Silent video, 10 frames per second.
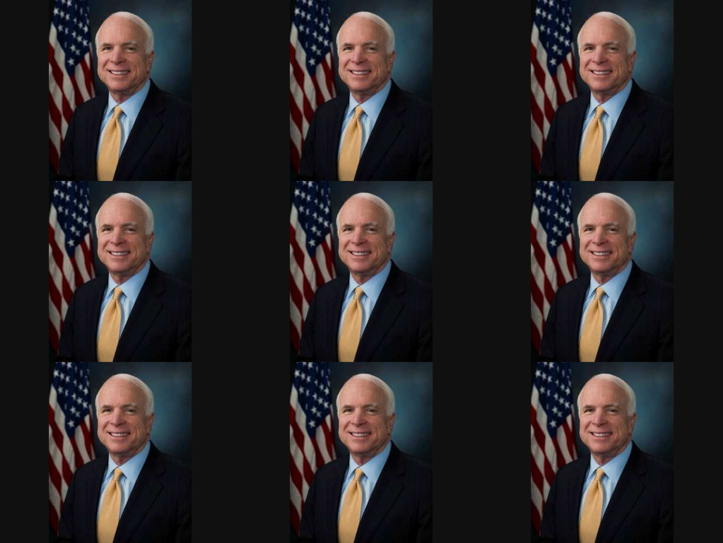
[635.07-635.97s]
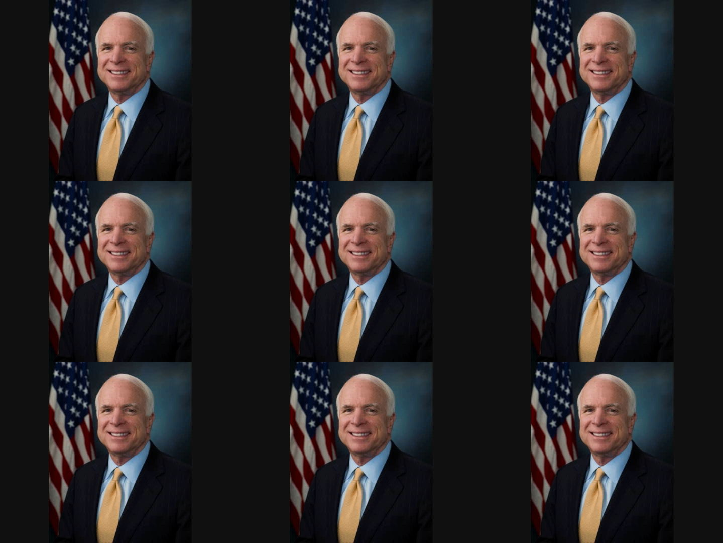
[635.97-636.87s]

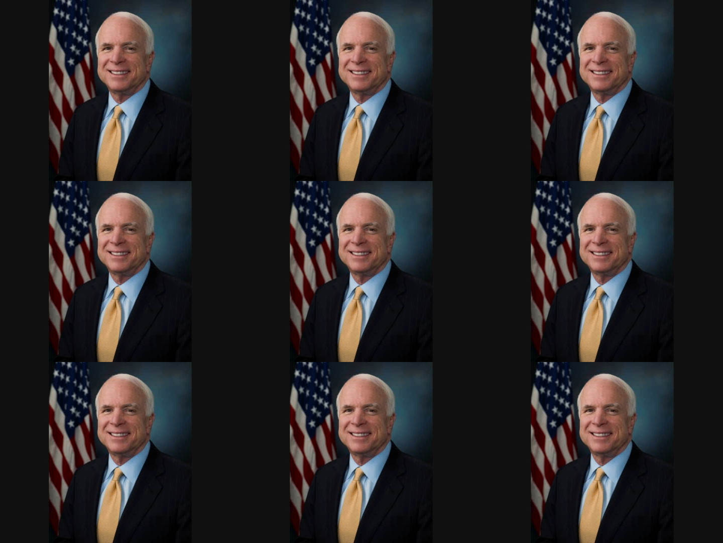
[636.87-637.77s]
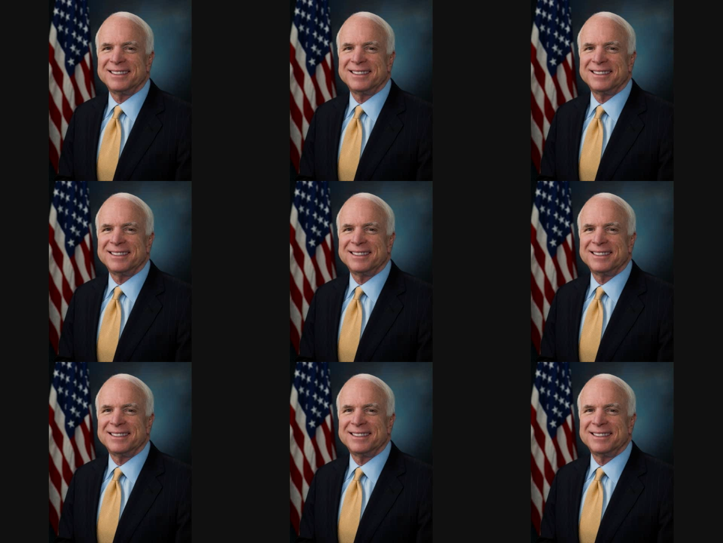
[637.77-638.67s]

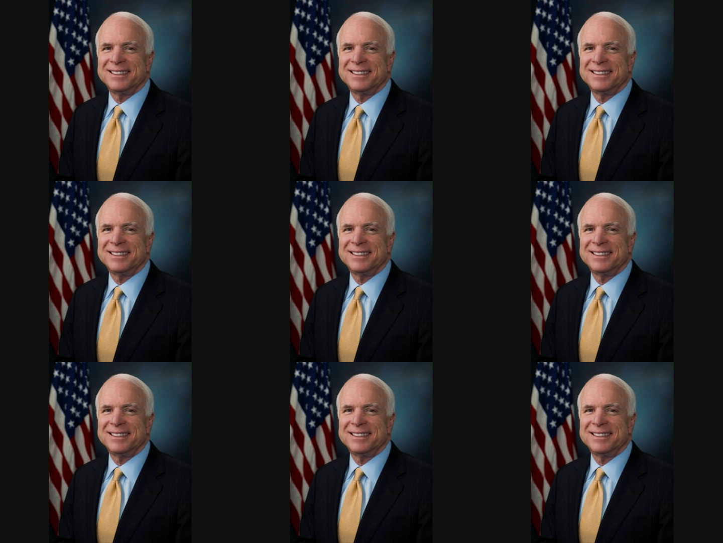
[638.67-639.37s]
This is a still picture; no speech is visible.